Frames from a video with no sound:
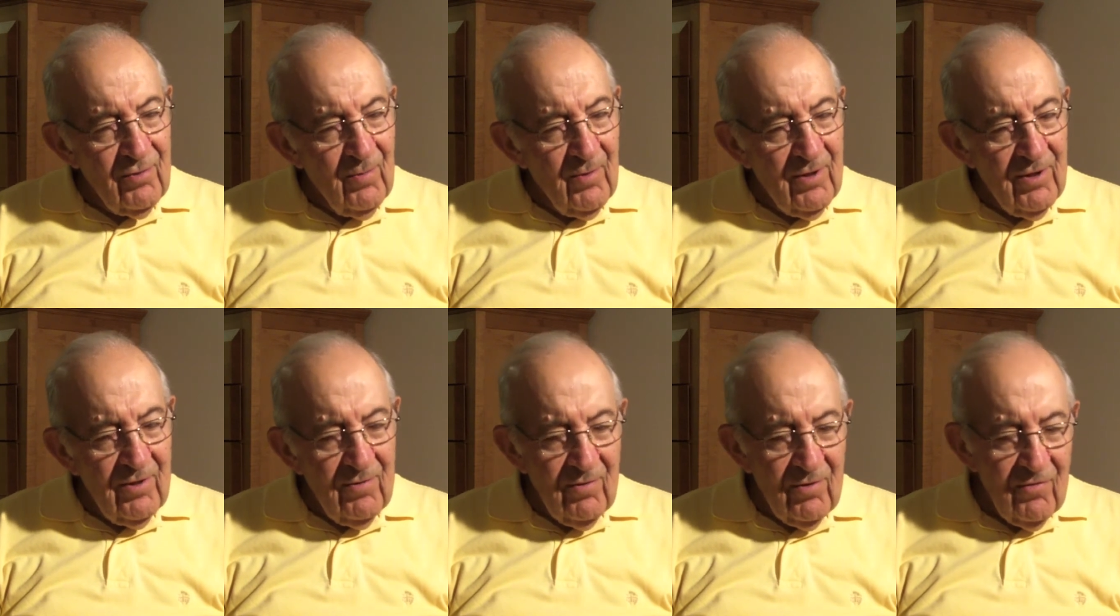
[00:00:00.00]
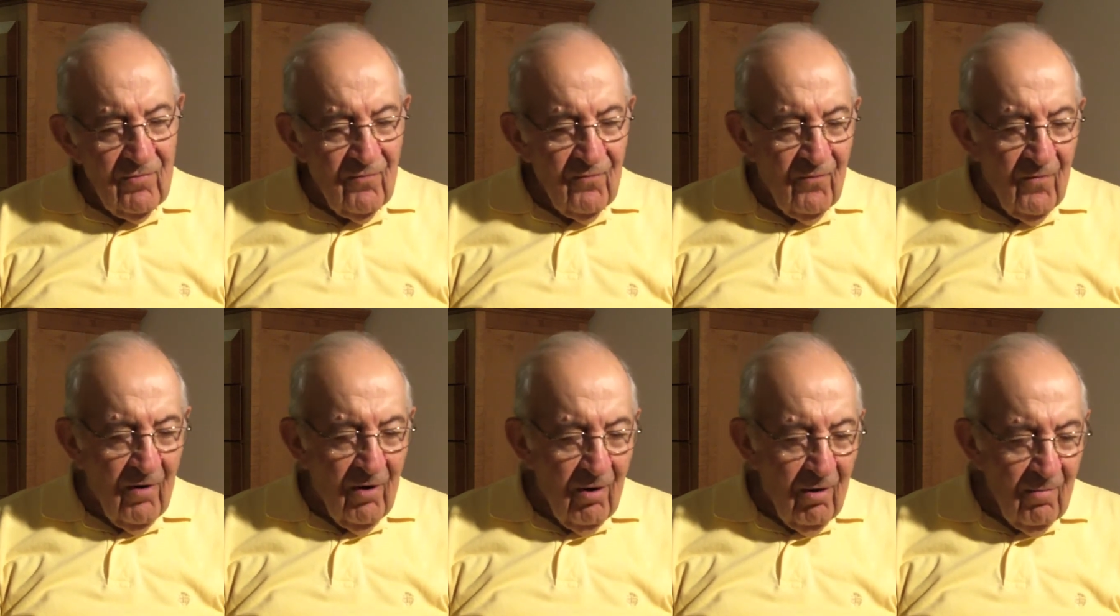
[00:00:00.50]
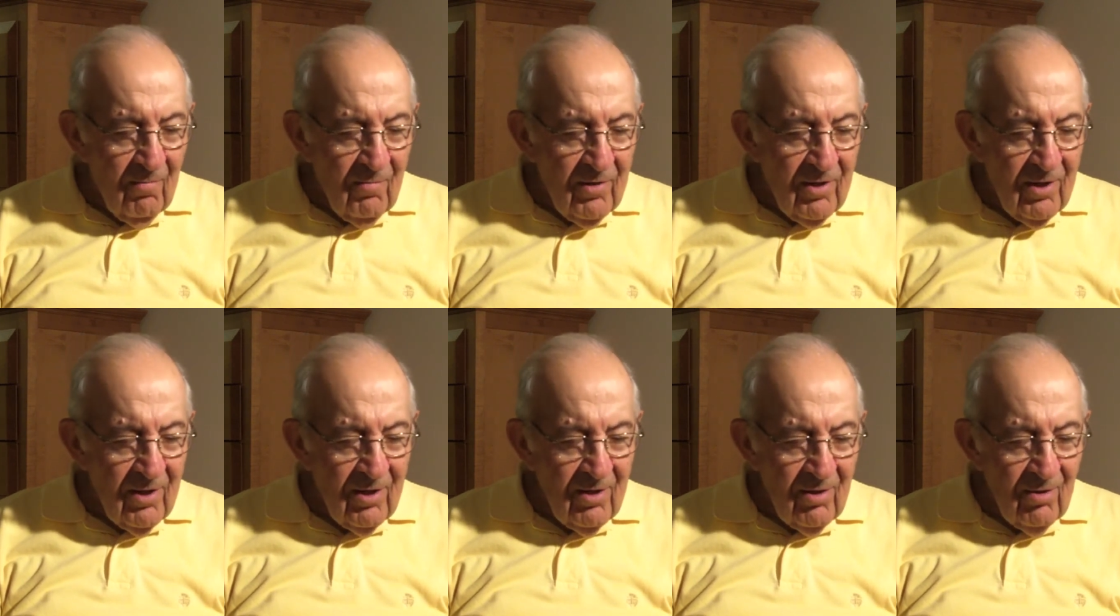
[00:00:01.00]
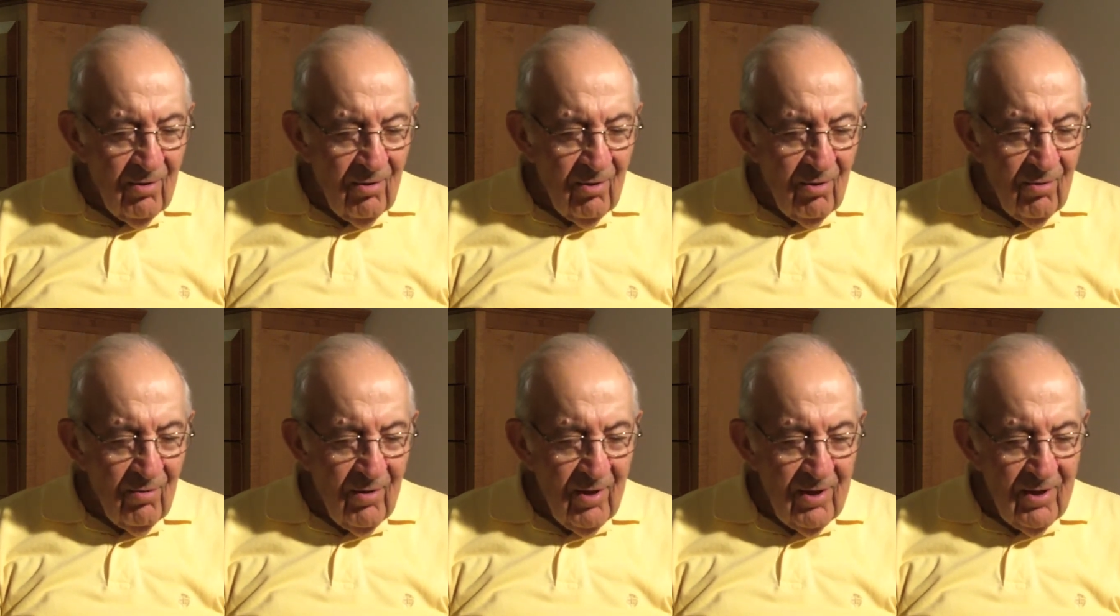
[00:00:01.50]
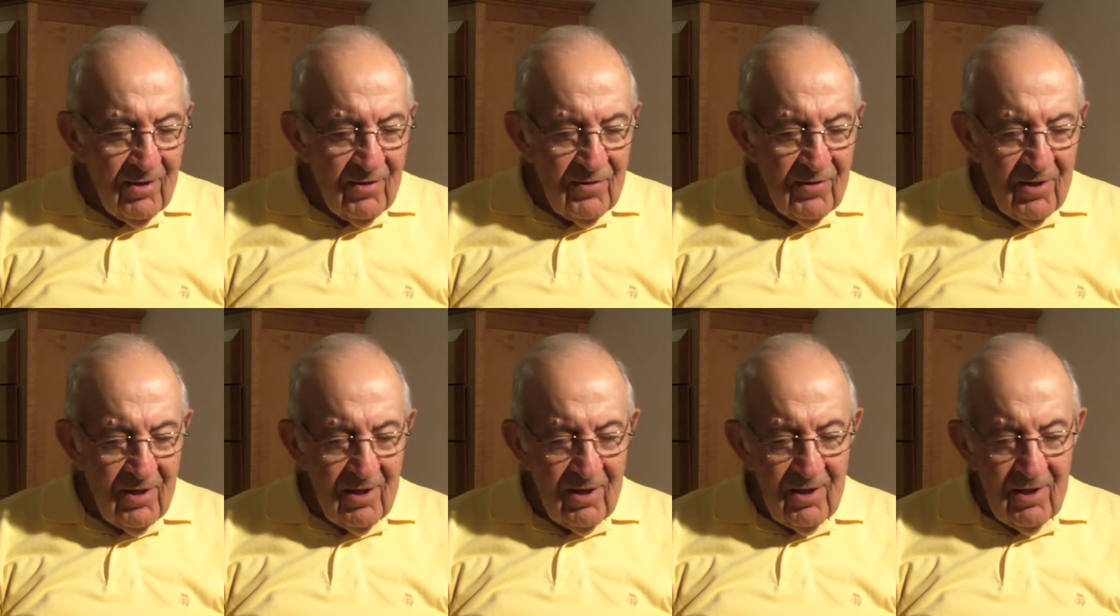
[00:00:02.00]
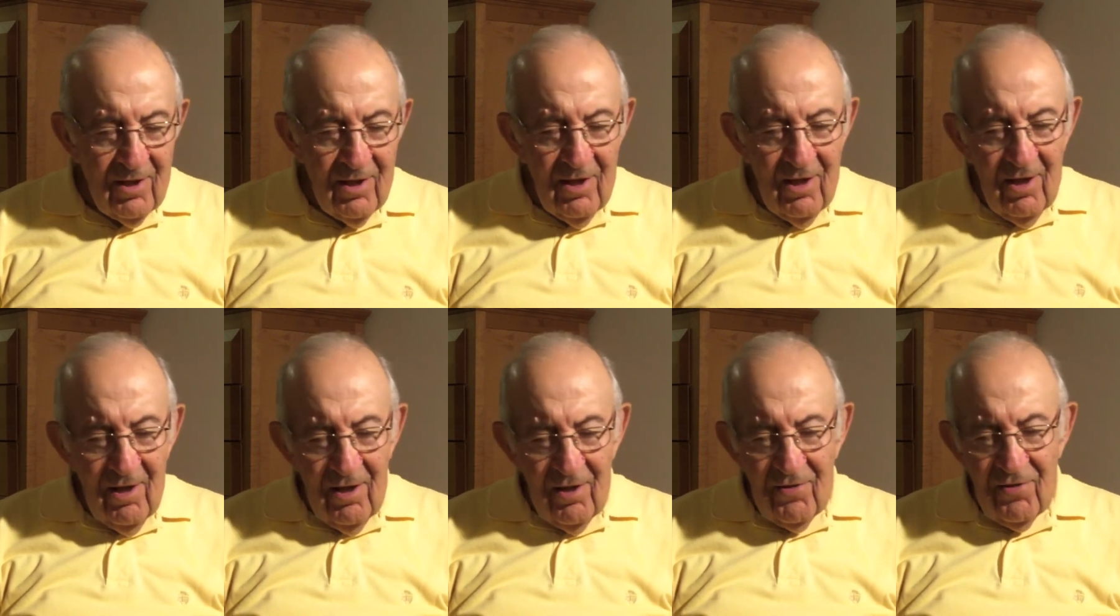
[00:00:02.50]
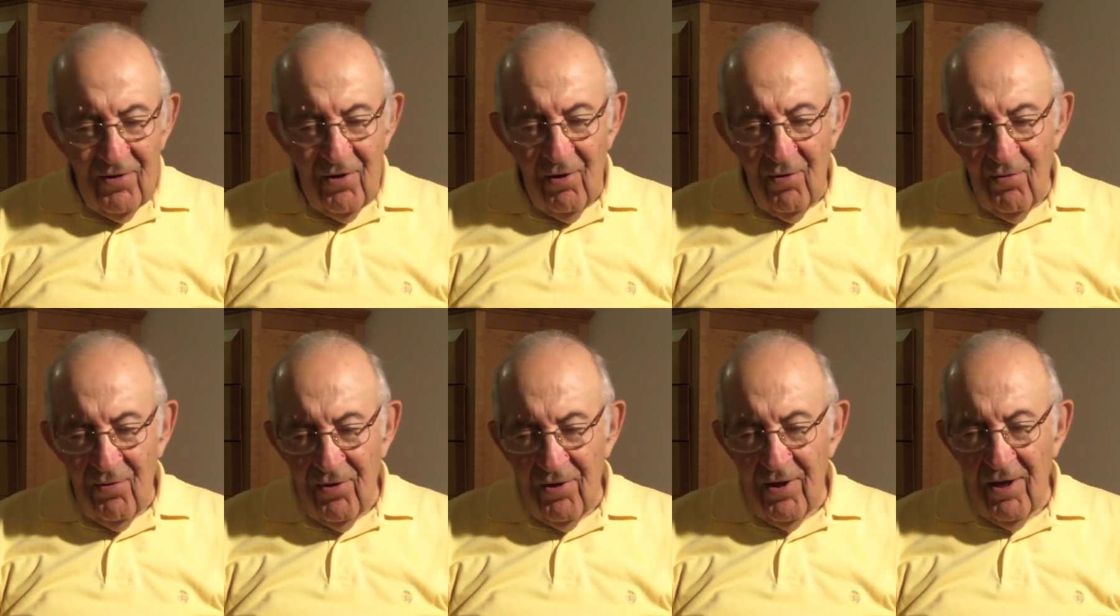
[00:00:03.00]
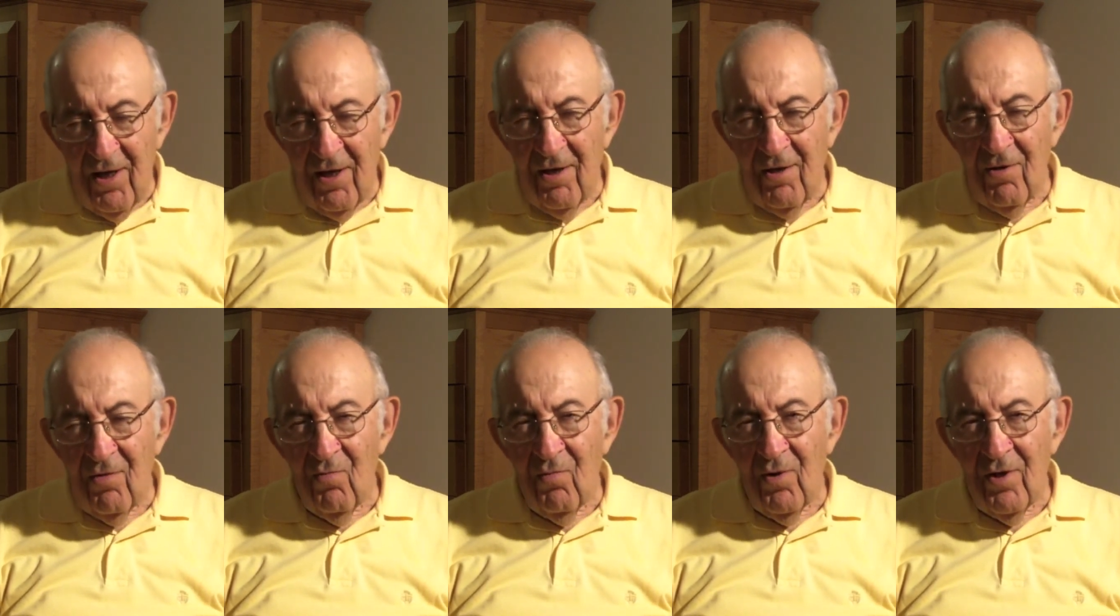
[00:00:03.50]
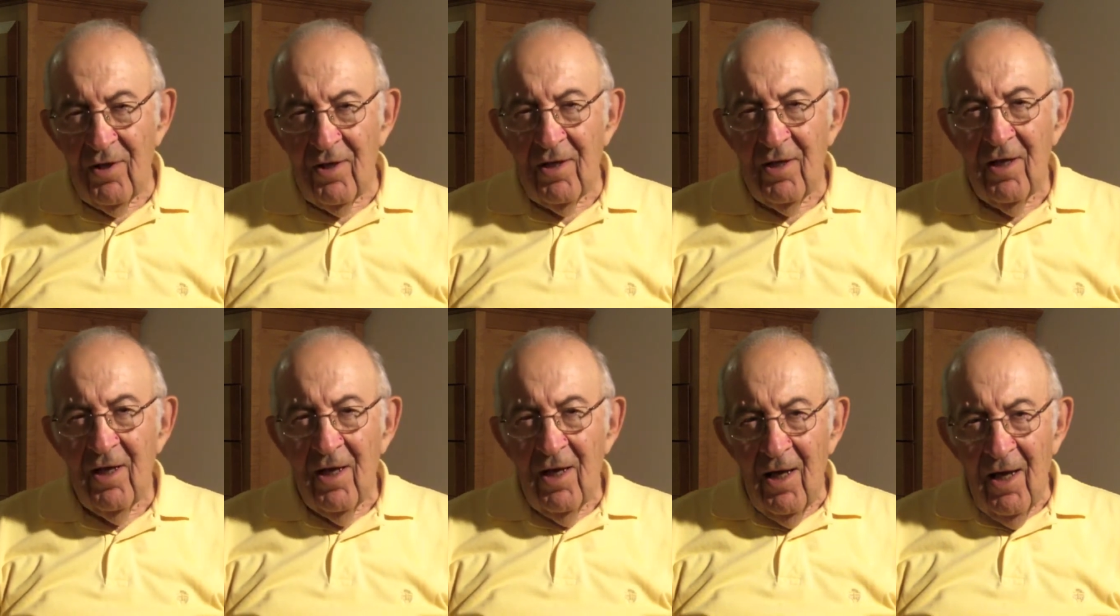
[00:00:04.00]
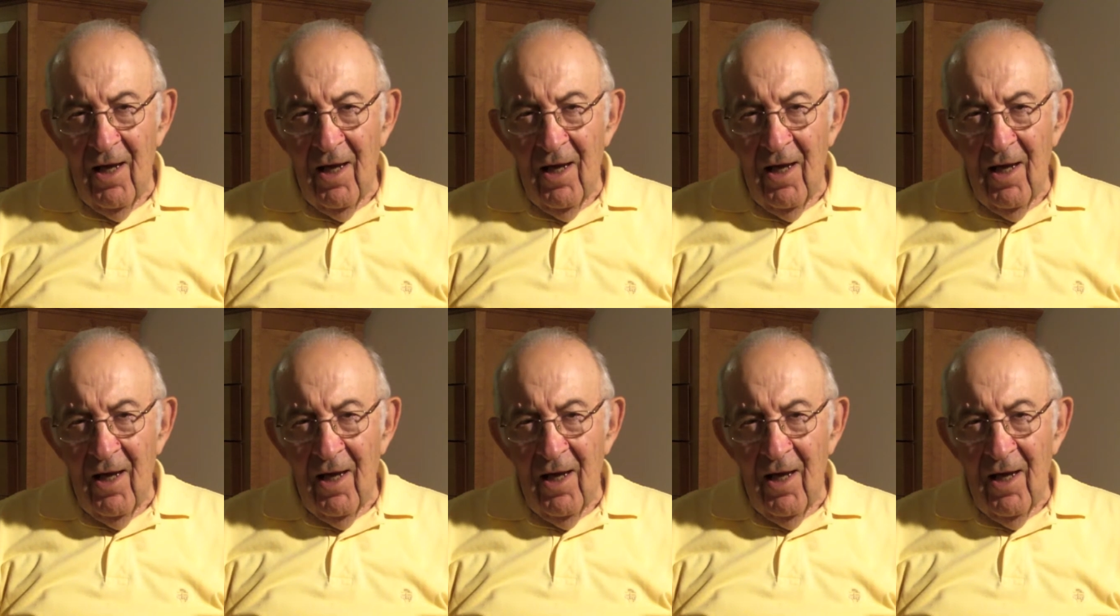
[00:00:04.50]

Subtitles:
whether it's farming or anything associated with it.